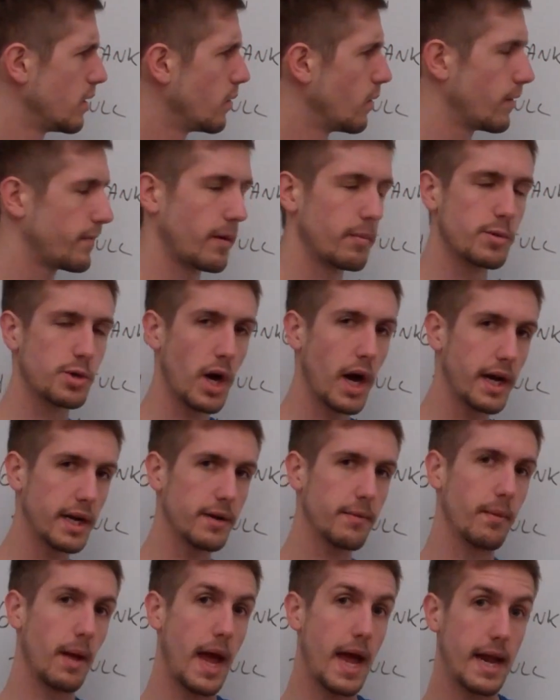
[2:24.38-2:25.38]
Well, if I'm trying
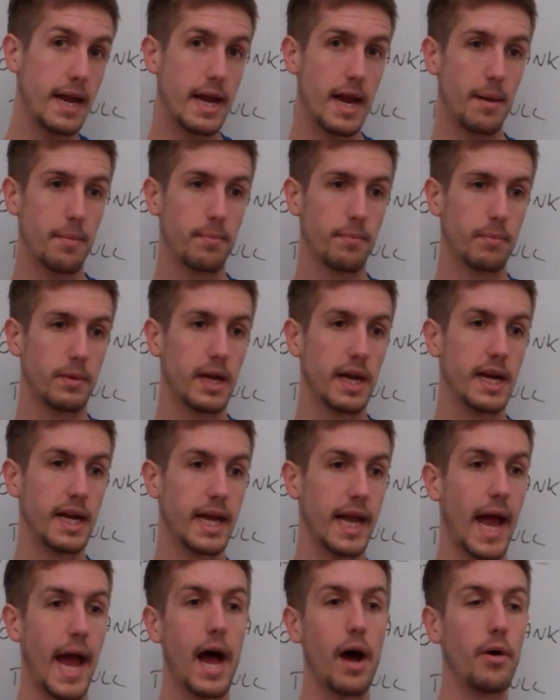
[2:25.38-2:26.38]
to end up
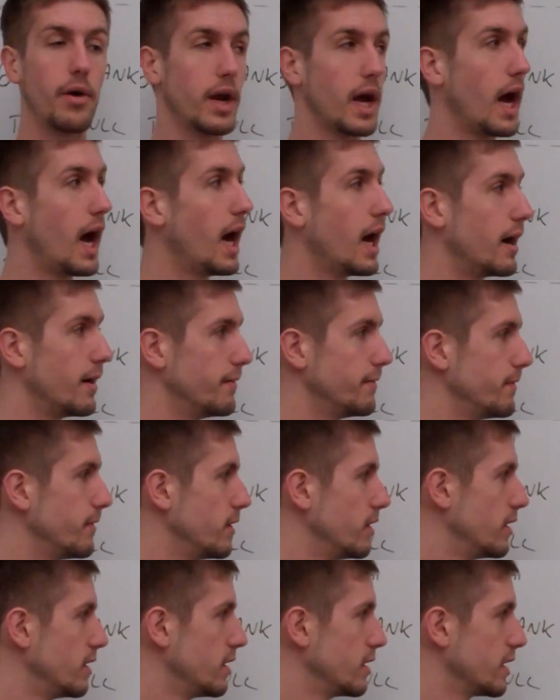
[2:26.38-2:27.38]
getting out of
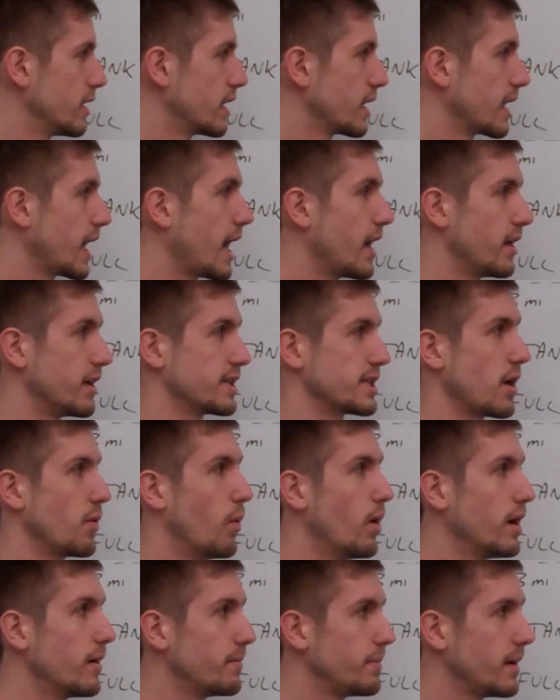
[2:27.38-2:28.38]
gallons, I
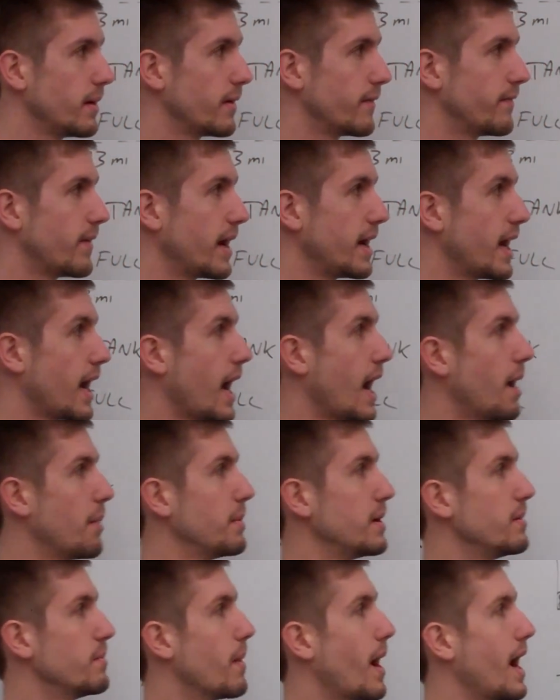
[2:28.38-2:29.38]
want to be able to find out how
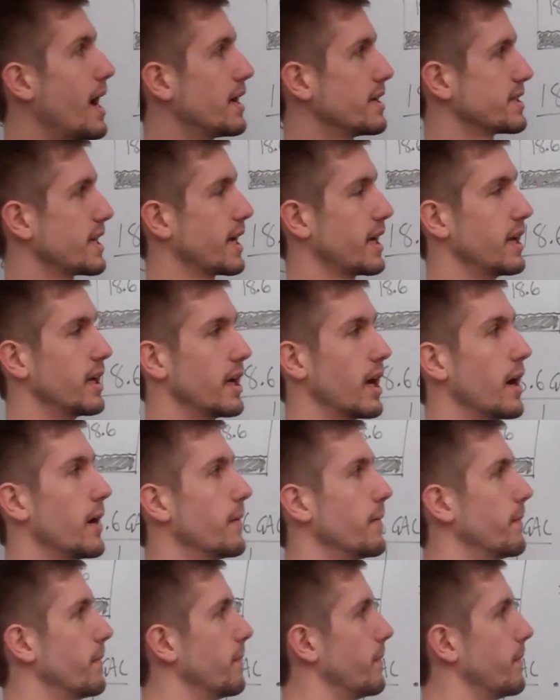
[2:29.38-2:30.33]
many miles I can go.